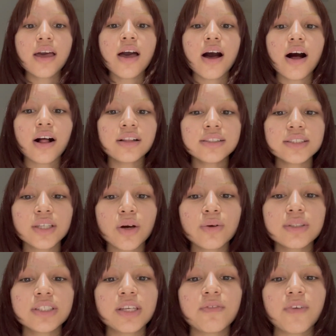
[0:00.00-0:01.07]

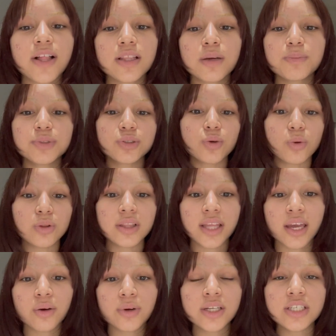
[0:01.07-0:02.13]
Also, develop school
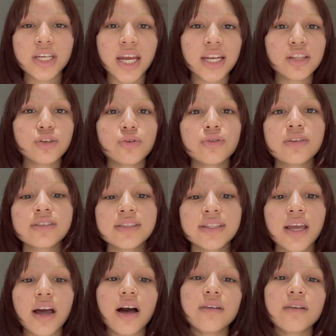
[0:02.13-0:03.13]
language and introduce the